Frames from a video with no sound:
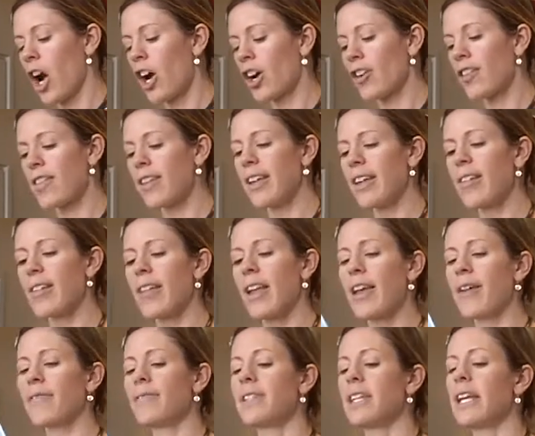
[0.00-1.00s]
Car seat
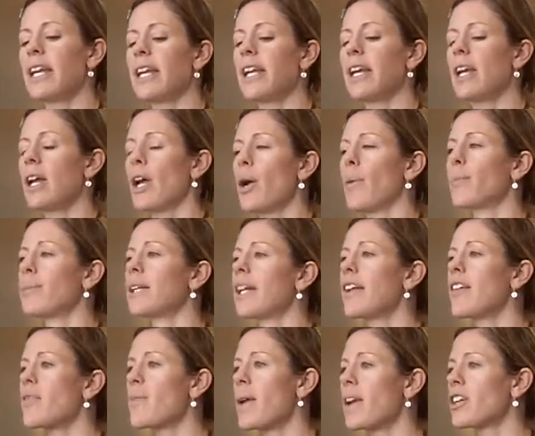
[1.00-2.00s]
safety,
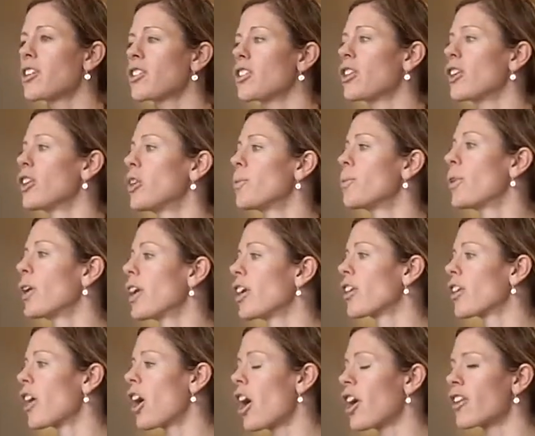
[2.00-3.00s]
please make sure you bring
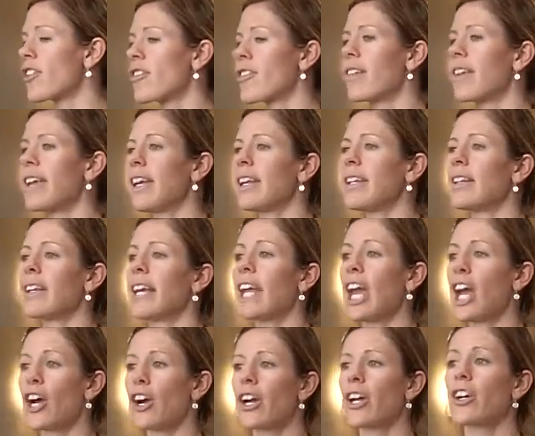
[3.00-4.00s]
your car seat
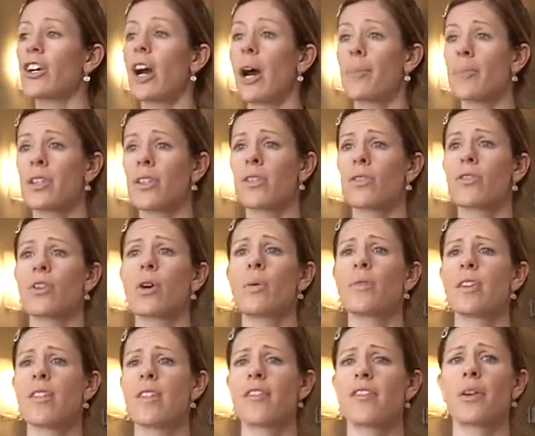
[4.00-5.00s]
carrier up to the
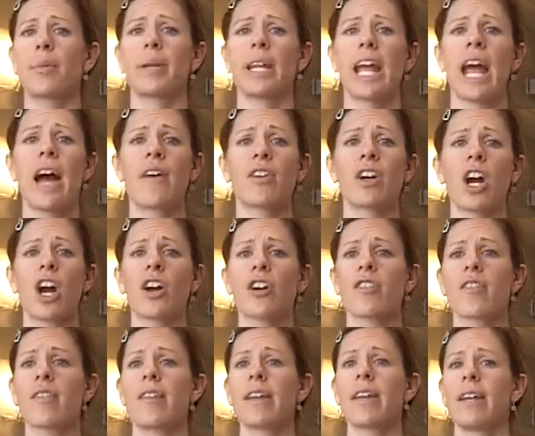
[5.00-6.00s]
room. Does everybody have a
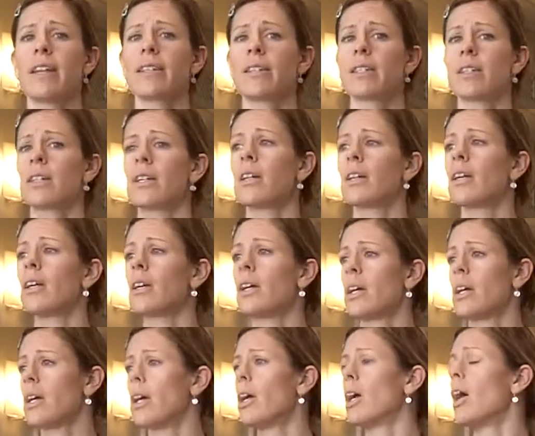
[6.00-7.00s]
car seat?
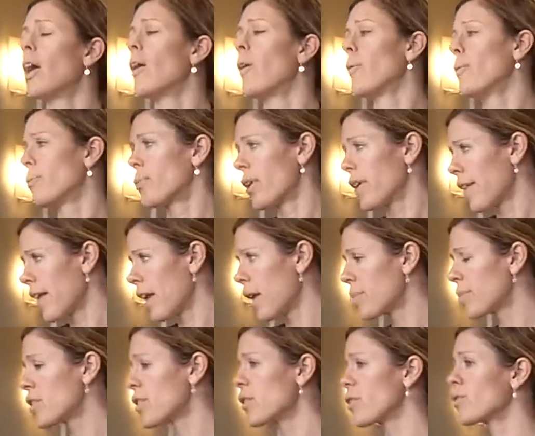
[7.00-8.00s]
Bring that
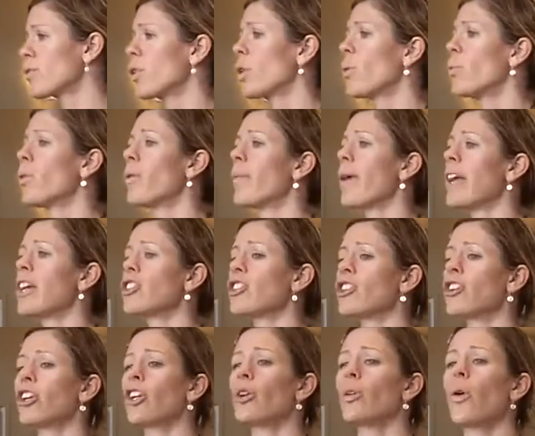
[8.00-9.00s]
up to the room. We'll make
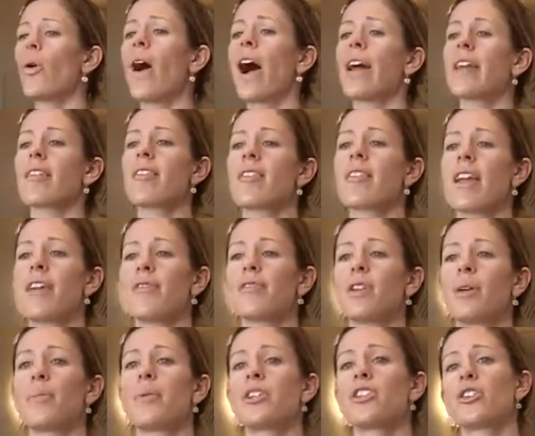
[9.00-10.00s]
sure you know how to
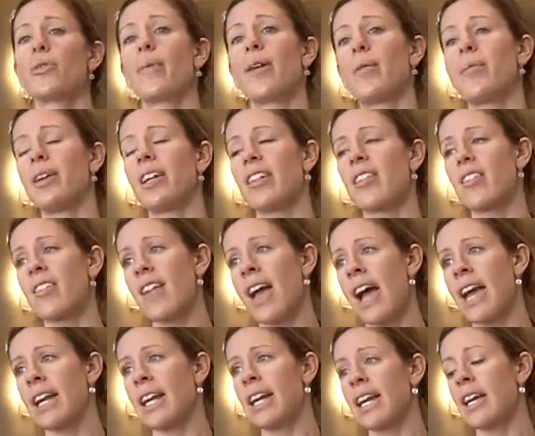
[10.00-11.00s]
safely put your baby
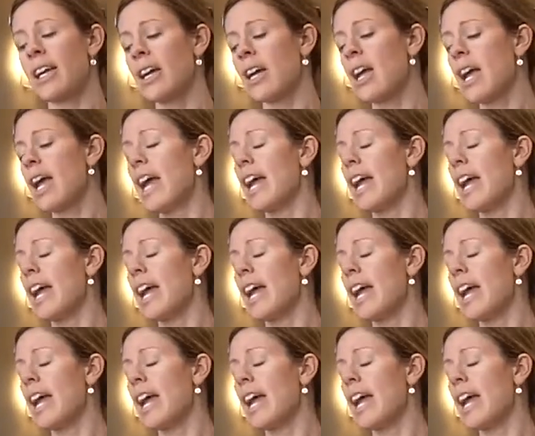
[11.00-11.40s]
inside it.